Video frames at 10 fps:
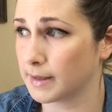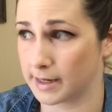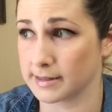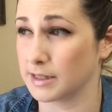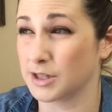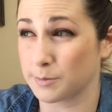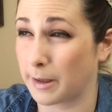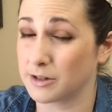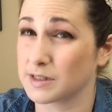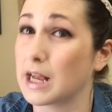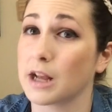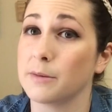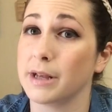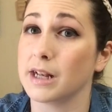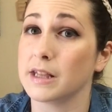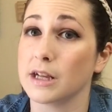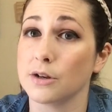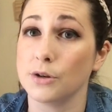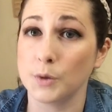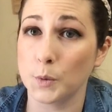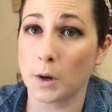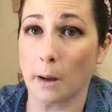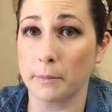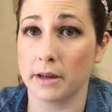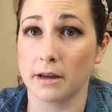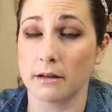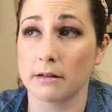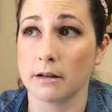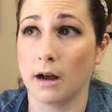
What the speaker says: like I said, there's probably just not going to be anything new coming